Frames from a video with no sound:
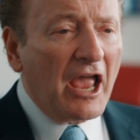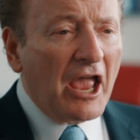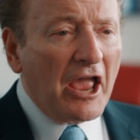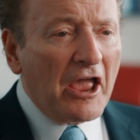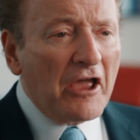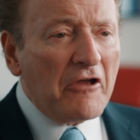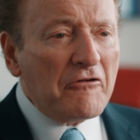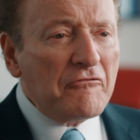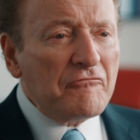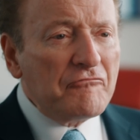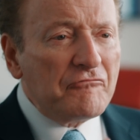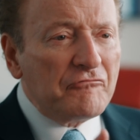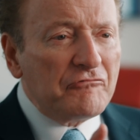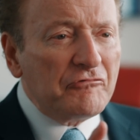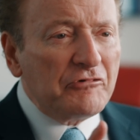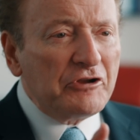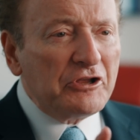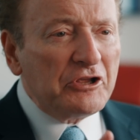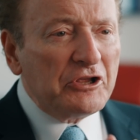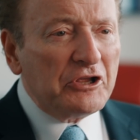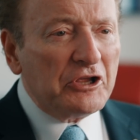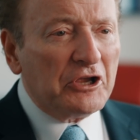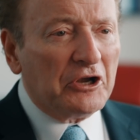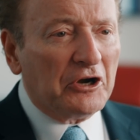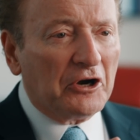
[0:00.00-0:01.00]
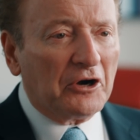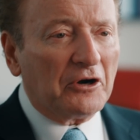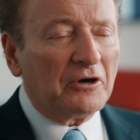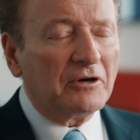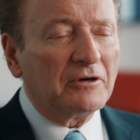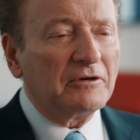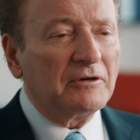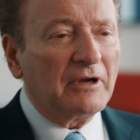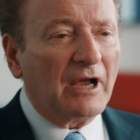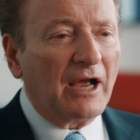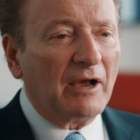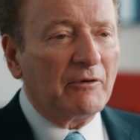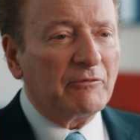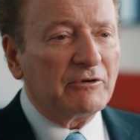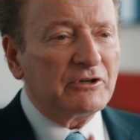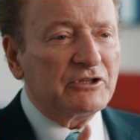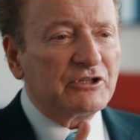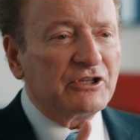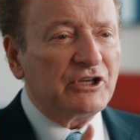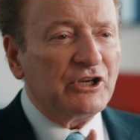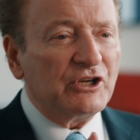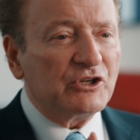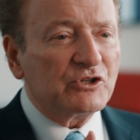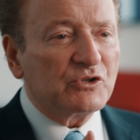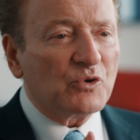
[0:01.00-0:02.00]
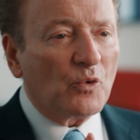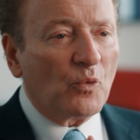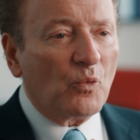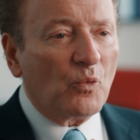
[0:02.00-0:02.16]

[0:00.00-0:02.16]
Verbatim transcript: every year I would teach